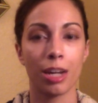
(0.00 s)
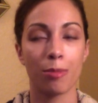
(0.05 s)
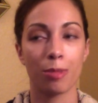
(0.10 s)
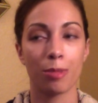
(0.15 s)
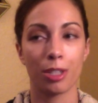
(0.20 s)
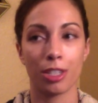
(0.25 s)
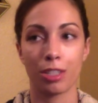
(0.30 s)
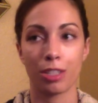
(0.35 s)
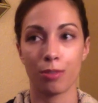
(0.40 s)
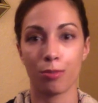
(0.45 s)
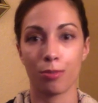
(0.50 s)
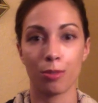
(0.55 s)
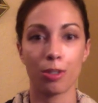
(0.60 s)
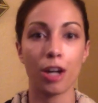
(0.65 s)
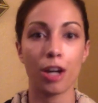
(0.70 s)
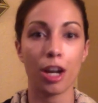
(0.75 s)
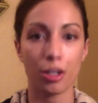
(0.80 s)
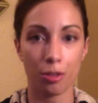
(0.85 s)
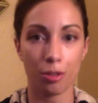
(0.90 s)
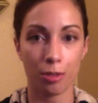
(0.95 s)
Because if we're
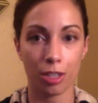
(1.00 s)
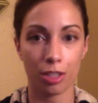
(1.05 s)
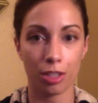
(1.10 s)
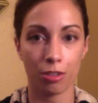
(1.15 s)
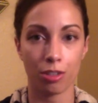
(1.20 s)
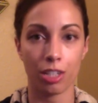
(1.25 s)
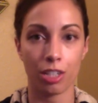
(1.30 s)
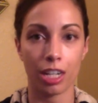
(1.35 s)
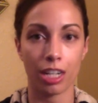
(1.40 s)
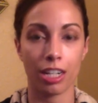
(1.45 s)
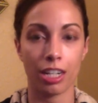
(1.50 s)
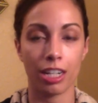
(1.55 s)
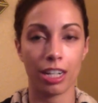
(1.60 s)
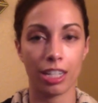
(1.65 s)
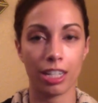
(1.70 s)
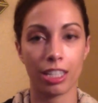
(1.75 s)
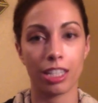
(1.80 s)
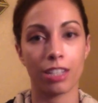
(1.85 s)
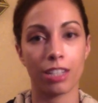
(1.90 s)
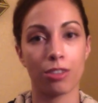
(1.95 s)
not doing those day-to-day
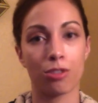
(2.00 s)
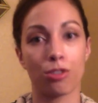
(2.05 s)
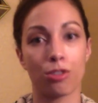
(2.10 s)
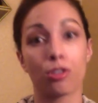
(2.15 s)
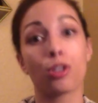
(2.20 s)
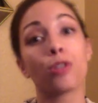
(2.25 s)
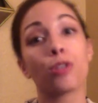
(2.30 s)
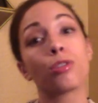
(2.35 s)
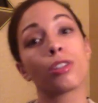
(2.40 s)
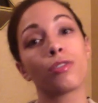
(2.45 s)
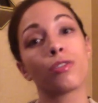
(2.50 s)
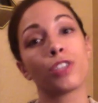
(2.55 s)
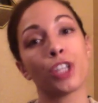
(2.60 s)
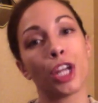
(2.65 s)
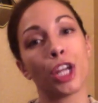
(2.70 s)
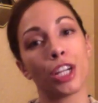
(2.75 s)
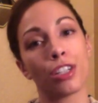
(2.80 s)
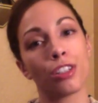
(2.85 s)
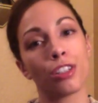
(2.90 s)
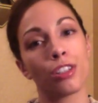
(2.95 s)
skills, or those have
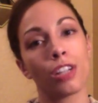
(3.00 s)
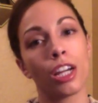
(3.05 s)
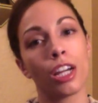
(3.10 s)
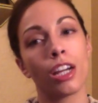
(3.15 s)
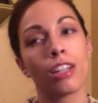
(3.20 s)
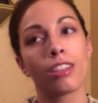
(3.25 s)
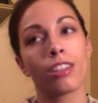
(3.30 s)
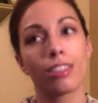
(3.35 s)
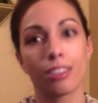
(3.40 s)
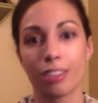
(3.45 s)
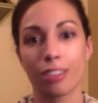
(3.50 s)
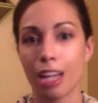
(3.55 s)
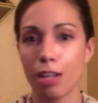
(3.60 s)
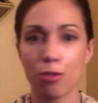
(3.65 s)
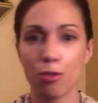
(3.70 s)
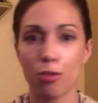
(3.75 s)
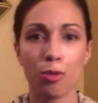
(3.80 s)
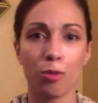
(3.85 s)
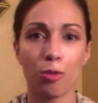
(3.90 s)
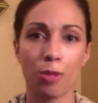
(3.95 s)
changed, that's
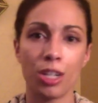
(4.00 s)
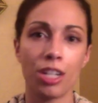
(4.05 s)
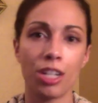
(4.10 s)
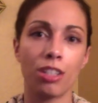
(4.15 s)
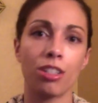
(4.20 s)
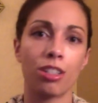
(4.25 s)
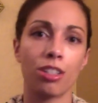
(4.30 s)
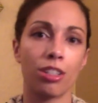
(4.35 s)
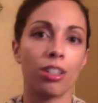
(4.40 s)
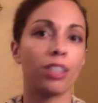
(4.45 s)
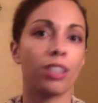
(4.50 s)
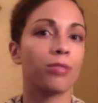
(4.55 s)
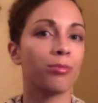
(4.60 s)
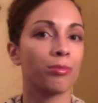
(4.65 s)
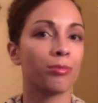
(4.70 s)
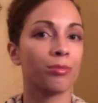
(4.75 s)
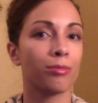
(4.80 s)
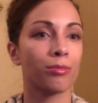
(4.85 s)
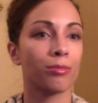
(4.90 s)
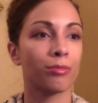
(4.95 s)
where we need to start.
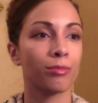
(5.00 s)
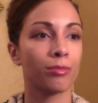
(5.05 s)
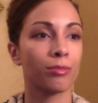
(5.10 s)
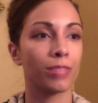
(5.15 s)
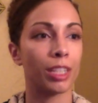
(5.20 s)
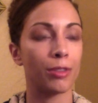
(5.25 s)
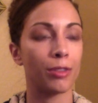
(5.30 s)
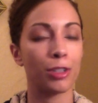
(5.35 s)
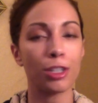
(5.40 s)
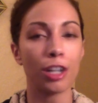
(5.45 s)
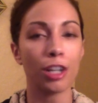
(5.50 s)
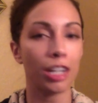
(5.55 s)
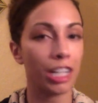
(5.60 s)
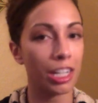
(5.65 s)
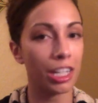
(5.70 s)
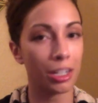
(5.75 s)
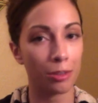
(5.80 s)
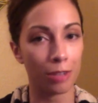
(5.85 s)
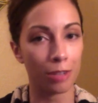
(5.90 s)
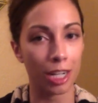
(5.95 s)
If you're not
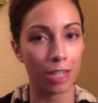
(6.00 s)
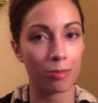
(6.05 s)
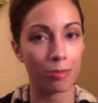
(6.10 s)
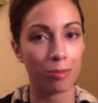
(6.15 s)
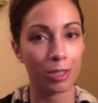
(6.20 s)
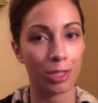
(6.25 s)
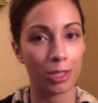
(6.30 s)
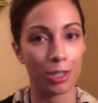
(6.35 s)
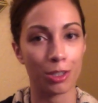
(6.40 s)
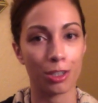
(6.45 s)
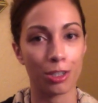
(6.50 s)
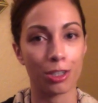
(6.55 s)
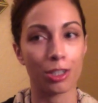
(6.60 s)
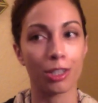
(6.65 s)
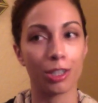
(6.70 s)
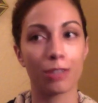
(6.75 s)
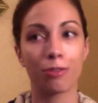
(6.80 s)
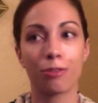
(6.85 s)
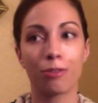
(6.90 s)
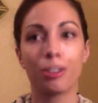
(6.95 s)
eating right because
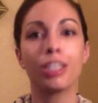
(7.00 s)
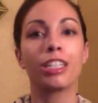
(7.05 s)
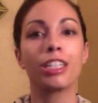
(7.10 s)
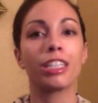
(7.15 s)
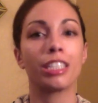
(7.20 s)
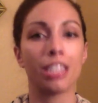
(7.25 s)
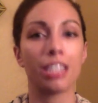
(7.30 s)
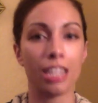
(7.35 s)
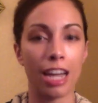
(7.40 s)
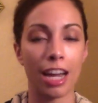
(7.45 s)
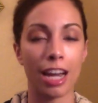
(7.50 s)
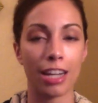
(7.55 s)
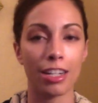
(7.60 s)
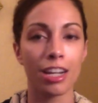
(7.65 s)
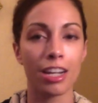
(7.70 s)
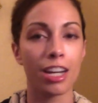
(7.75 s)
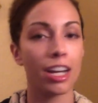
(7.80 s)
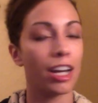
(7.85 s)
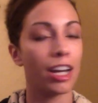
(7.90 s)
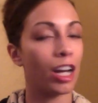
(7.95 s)
you're feeling sad
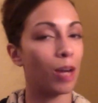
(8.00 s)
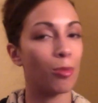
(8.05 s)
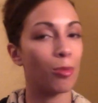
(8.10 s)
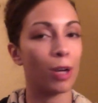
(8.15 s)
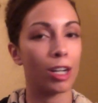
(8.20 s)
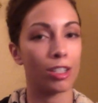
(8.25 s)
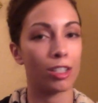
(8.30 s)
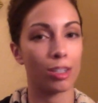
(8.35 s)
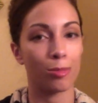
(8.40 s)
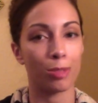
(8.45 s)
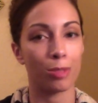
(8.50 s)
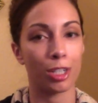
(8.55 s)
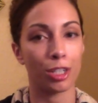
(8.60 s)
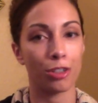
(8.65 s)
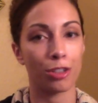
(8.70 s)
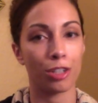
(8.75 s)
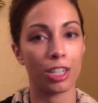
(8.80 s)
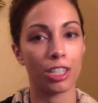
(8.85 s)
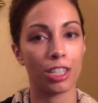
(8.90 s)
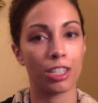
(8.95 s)
about somebody
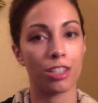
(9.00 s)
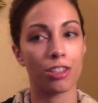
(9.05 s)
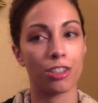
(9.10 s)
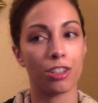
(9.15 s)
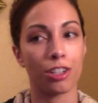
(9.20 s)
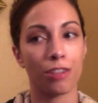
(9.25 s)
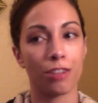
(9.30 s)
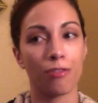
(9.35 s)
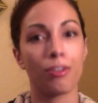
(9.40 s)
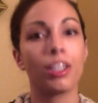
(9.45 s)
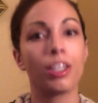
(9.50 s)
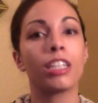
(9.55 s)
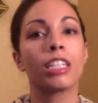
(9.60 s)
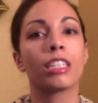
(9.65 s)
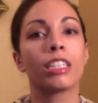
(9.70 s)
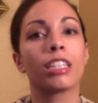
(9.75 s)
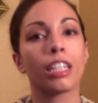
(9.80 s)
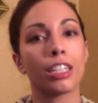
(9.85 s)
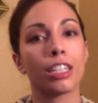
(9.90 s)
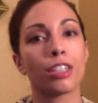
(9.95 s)
transitioning, feeling
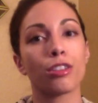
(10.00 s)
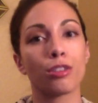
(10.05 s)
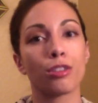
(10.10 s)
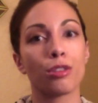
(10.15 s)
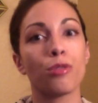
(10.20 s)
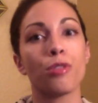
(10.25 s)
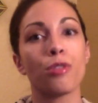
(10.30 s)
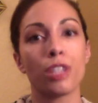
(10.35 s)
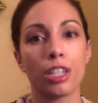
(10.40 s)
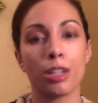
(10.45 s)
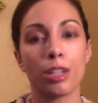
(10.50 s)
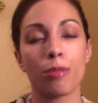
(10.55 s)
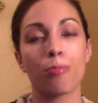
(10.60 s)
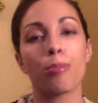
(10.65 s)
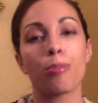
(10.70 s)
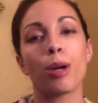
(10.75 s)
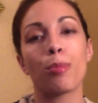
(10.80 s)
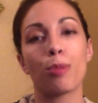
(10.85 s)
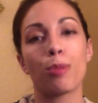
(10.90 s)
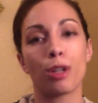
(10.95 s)
like you're losing
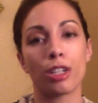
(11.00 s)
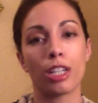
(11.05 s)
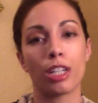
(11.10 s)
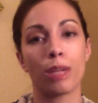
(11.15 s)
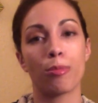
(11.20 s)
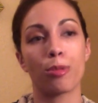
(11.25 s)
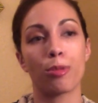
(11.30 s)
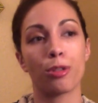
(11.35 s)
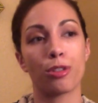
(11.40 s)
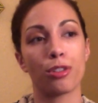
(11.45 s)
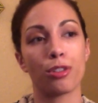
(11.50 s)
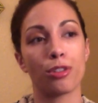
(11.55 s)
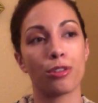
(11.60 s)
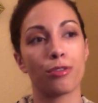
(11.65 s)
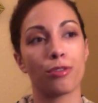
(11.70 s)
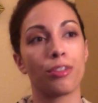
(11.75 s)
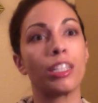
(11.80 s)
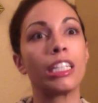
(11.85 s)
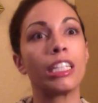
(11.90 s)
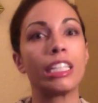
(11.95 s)
a part of that person, or
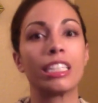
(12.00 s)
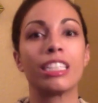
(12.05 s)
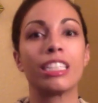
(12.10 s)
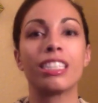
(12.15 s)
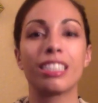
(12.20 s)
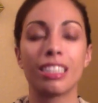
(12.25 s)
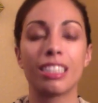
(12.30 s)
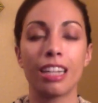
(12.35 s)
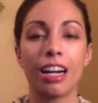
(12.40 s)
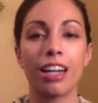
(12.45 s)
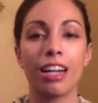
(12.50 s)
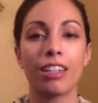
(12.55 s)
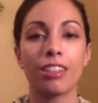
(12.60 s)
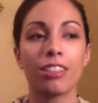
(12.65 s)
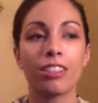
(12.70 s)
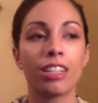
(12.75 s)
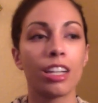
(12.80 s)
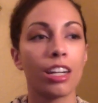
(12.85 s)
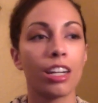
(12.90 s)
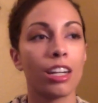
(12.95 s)
feeling in denial,
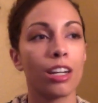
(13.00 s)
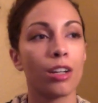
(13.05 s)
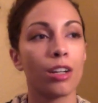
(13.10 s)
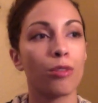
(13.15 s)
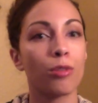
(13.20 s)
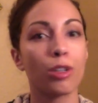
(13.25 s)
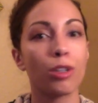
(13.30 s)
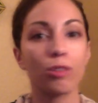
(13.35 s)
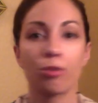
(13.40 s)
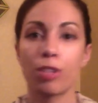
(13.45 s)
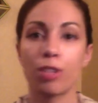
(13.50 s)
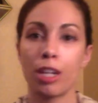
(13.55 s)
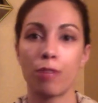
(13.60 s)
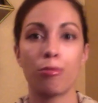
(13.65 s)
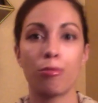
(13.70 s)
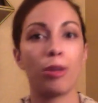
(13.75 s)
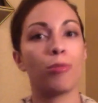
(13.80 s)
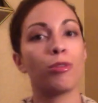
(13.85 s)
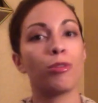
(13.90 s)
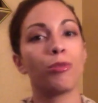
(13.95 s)
well, okay,
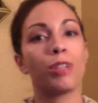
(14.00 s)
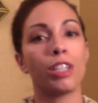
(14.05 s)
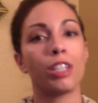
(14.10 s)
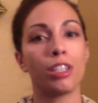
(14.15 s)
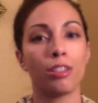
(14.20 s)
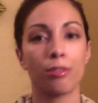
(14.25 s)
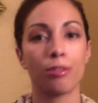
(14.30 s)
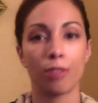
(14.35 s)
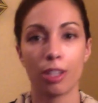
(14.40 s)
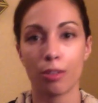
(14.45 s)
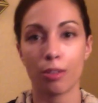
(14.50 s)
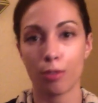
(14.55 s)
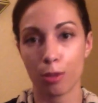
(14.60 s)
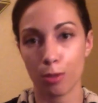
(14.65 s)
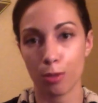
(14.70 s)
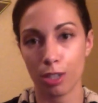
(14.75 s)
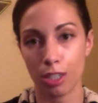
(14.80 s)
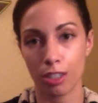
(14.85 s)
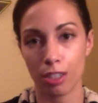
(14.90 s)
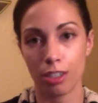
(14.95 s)
maybe we need to really
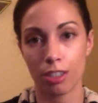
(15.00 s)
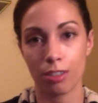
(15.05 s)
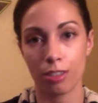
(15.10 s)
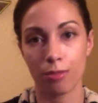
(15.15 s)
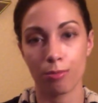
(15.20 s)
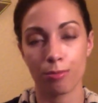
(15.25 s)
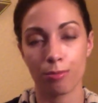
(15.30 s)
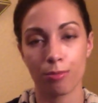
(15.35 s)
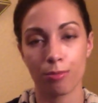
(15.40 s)
focus on